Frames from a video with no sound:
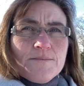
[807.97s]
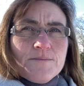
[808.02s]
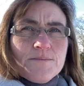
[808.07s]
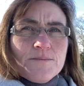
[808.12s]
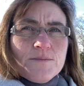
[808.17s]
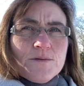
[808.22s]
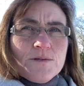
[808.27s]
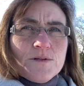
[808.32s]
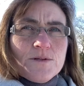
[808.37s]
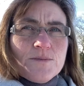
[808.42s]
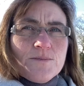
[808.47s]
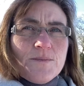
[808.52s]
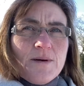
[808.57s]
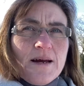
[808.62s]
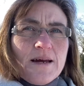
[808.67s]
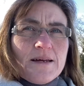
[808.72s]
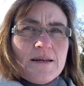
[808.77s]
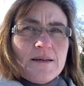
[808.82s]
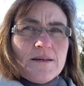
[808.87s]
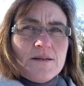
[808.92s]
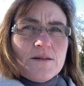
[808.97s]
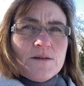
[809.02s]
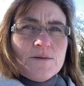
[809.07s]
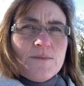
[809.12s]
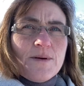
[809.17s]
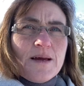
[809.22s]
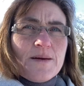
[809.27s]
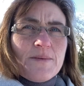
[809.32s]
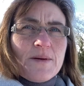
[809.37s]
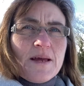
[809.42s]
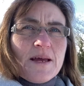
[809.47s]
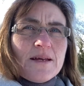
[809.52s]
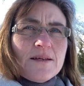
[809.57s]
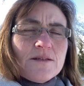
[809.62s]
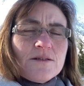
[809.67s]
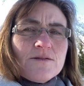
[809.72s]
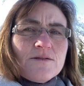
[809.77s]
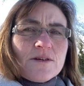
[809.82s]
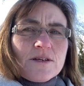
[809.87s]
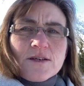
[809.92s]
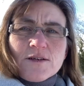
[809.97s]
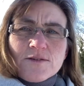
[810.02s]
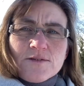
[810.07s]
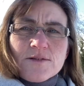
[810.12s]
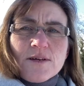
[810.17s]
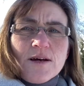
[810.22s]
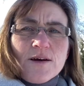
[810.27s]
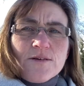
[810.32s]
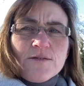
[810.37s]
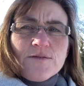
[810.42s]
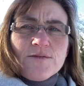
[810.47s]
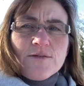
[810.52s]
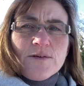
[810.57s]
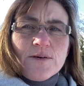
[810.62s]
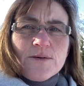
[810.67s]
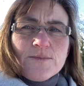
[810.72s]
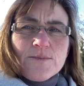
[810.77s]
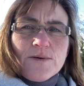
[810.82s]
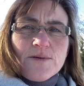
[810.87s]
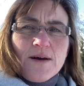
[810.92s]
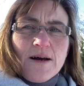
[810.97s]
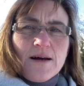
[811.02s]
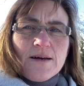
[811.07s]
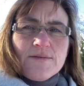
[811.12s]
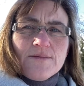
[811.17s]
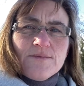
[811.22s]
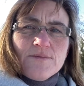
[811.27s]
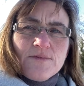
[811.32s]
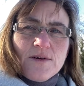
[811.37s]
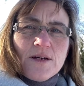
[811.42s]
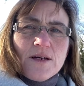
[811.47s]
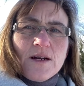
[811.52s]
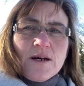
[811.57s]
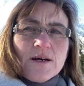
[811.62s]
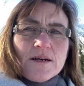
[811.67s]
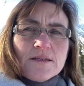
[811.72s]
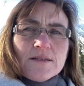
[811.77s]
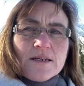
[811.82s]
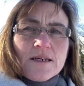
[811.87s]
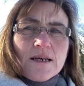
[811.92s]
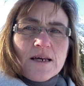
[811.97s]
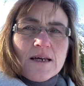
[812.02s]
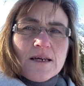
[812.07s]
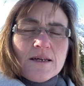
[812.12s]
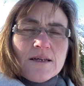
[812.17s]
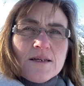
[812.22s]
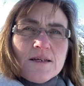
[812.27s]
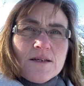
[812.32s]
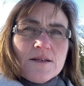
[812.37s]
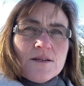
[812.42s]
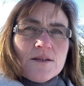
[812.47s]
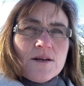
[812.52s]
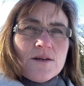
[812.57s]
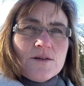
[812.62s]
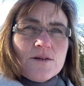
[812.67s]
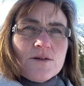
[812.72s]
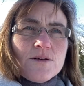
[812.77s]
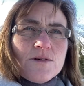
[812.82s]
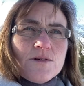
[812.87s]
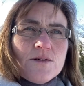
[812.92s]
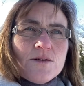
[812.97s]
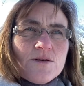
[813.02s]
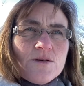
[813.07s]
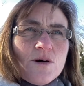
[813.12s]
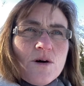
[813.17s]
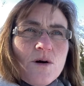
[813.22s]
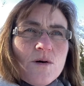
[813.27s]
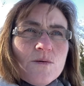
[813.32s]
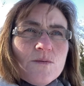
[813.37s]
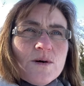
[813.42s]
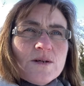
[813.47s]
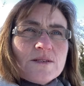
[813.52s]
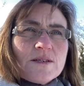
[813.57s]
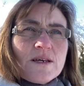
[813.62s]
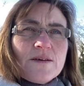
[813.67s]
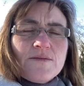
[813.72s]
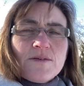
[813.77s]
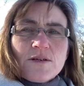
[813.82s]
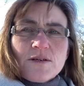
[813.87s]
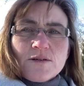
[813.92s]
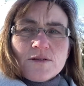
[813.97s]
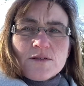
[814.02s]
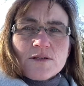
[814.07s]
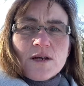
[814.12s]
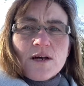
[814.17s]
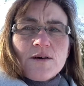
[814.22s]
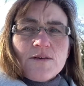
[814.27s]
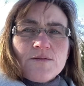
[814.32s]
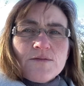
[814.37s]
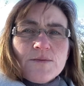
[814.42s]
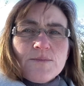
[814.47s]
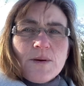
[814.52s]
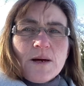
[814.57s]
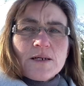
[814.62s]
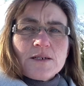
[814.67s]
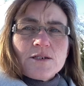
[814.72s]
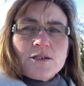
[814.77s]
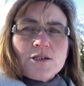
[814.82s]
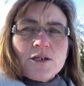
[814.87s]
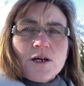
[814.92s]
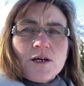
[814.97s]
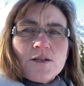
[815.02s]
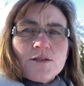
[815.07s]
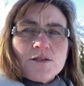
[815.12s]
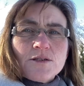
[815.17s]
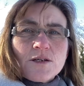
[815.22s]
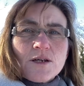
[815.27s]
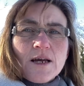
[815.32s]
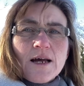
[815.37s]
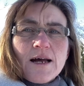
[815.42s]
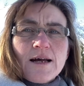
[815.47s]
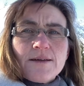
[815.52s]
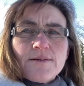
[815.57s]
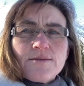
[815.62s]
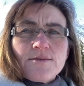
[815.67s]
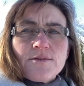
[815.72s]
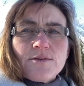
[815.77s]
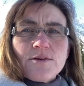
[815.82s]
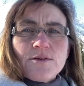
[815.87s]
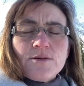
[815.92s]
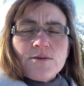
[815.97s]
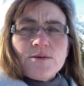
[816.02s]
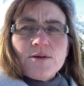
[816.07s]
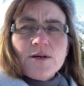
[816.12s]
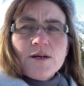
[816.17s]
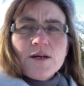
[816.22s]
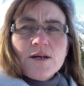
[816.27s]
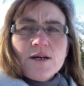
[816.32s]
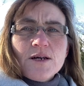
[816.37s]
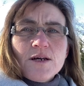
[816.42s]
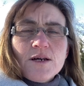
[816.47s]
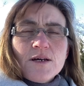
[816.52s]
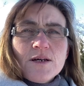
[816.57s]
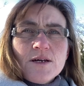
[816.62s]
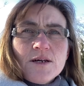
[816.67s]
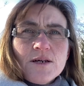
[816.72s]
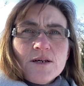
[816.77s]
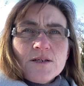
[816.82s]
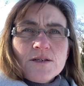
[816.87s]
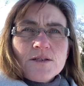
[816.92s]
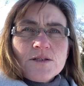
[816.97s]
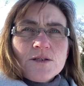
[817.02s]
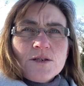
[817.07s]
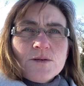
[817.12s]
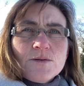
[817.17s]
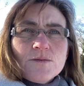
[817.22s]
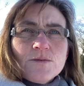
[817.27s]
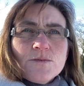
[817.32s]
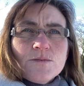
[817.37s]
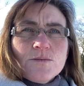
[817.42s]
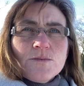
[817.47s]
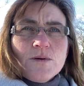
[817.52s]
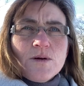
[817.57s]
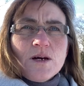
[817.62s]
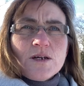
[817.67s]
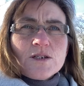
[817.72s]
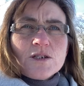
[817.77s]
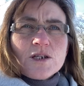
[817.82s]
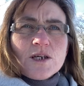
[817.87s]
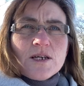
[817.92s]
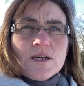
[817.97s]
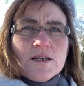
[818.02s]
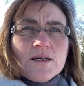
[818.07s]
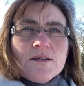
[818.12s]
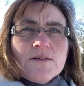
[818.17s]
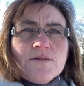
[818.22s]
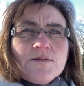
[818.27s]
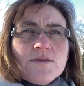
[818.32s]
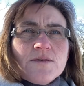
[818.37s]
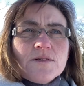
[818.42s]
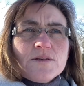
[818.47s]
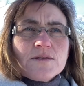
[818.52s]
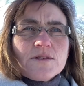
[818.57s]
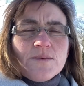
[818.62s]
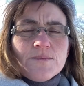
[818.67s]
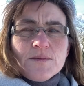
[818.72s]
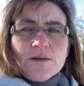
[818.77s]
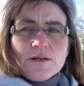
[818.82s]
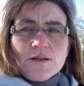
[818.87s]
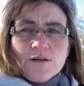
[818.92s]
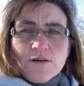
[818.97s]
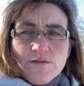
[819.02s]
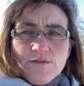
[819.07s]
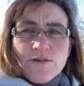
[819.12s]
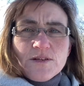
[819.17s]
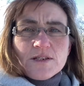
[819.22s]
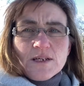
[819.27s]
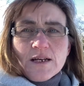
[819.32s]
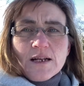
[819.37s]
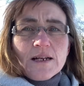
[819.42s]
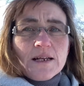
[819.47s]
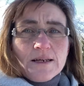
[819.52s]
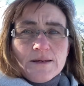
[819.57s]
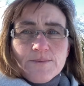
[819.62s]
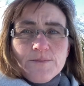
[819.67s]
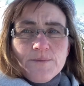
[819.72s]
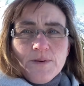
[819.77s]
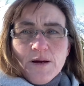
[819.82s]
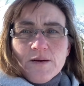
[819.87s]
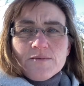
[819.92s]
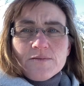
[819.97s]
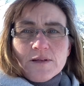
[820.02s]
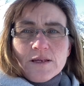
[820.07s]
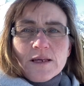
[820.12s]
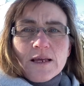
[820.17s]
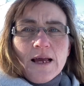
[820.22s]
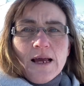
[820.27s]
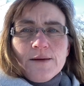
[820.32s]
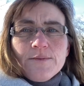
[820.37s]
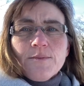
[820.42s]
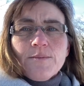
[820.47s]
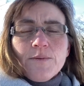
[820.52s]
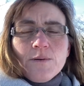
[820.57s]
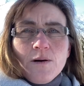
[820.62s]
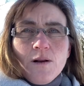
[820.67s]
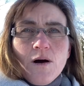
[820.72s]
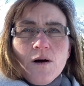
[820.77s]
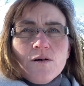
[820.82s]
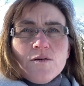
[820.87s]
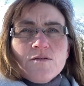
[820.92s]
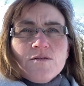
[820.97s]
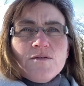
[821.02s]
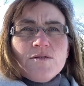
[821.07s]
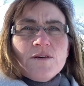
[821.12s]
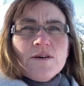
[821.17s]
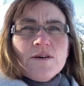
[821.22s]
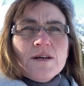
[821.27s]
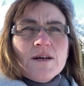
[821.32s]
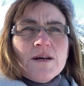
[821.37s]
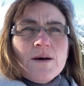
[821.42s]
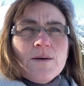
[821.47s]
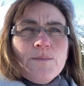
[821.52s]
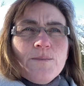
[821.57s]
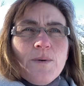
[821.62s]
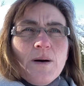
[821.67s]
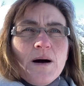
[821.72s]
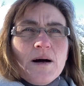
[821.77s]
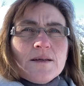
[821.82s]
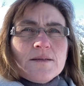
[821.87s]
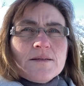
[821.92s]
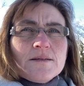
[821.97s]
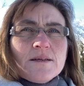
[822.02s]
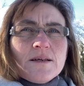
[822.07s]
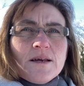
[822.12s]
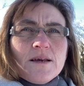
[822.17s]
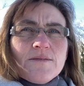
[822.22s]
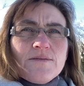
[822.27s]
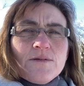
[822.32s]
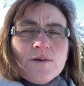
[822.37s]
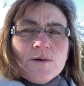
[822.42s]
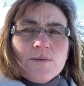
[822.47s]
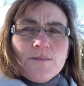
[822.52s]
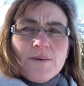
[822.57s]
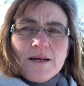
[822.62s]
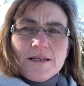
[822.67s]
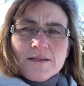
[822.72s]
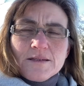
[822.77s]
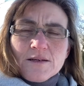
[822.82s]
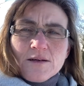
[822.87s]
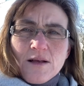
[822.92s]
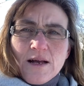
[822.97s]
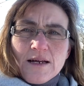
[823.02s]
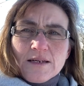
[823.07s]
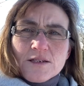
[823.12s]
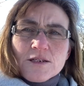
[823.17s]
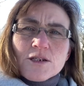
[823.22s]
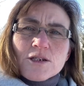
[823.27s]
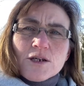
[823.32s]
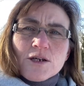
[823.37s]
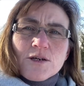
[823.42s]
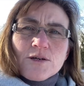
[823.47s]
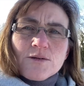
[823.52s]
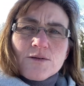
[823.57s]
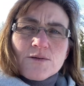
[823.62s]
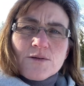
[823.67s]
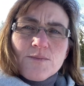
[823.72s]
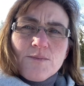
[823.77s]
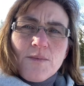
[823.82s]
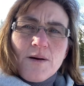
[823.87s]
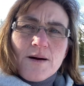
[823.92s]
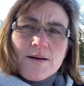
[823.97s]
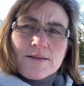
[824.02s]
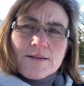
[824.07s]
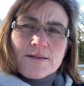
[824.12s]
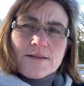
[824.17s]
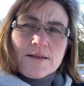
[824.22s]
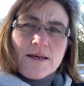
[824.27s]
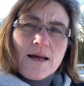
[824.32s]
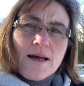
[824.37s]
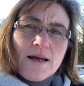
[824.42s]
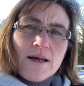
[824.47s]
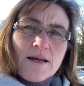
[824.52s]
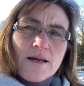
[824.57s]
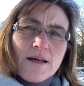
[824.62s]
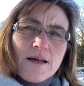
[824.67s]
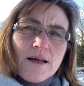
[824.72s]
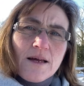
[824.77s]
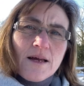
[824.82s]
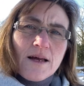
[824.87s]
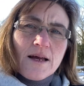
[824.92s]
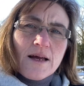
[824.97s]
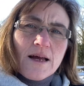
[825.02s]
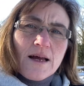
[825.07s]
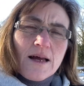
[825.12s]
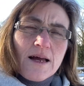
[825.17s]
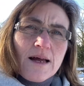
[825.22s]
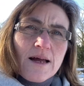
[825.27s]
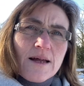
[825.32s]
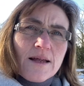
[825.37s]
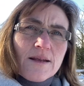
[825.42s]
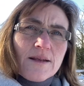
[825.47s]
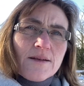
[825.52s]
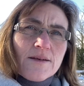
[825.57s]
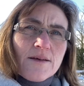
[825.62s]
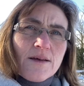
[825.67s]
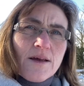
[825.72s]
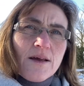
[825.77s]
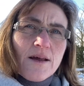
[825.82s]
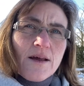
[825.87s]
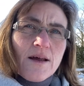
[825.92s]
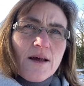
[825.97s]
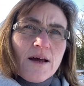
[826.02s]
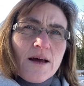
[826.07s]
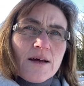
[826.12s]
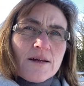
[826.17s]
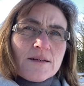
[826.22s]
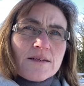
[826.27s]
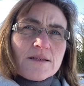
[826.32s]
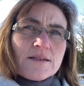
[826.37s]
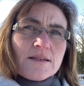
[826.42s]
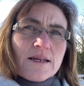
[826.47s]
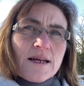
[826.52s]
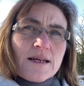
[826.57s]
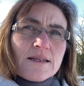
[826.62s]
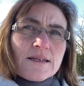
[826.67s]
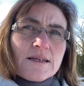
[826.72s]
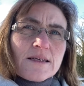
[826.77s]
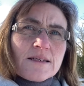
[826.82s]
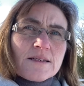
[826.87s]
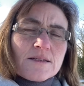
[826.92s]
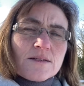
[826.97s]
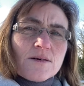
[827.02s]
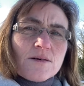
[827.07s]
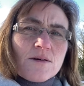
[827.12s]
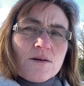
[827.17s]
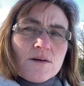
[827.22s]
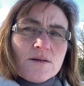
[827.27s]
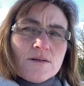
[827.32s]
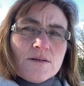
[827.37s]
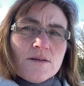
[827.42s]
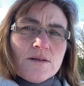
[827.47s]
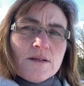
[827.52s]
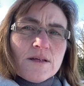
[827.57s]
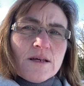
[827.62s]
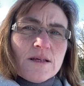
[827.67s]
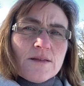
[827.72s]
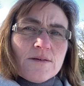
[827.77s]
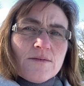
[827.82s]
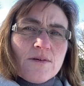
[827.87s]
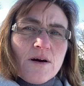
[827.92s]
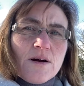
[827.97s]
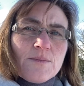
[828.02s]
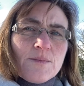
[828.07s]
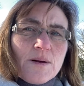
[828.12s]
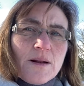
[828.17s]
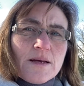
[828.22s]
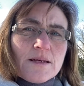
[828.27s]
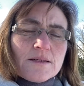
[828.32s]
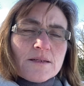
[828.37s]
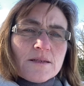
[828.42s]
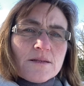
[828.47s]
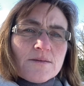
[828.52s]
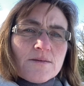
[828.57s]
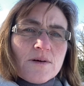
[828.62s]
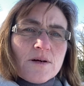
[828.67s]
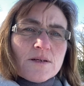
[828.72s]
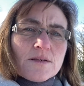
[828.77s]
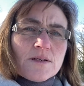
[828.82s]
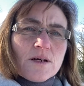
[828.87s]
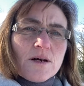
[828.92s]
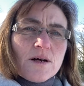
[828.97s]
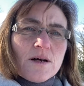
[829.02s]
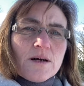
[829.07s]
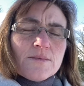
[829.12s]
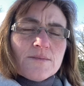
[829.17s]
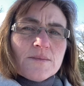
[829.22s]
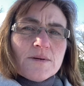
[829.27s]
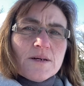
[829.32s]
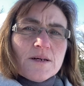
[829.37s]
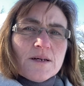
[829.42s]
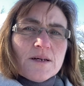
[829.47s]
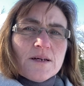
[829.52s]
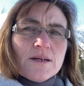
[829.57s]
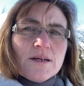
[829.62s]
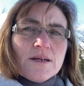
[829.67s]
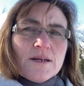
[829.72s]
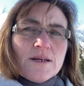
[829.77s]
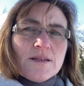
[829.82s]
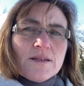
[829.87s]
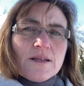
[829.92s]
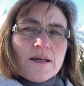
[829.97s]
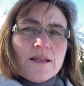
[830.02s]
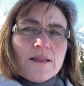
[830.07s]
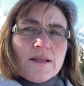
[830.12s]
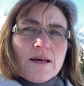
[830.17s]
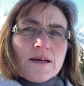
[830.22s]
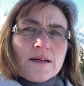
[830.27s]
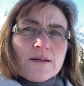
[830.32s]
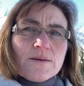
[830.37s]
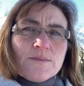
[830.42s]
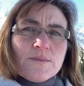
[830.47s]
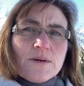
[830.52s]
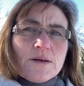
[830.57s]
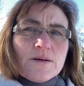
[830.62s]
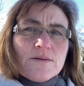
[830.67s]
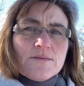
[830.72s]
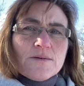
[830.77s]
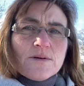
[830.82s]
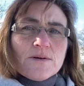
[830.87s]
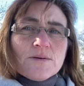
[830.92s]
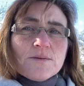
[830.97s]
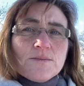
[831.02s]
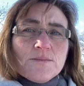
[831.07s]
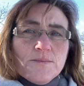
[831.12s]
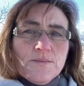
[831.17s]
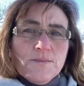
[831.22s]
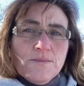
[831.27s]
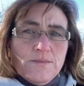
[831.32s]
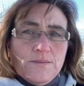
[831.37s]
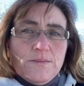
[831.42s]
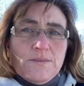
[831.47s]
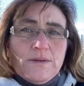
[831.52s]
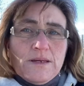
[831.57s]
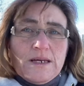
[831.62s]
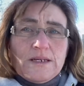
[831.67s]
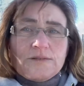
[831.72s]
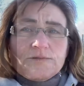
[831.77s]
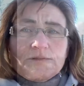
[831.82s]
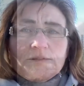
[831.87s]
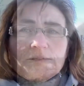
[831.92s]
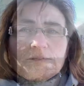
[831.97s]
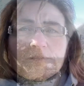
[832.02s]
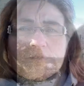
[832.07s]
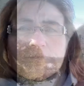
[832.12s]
you may be hindering yourself without even realizing it. You know, you're not always giving yourself the best chance you can to achieve something you're physically perfectly capable of. But if your mental attitude, mindset and understanding is not in the right place at the right time, then that can be a real hindrance.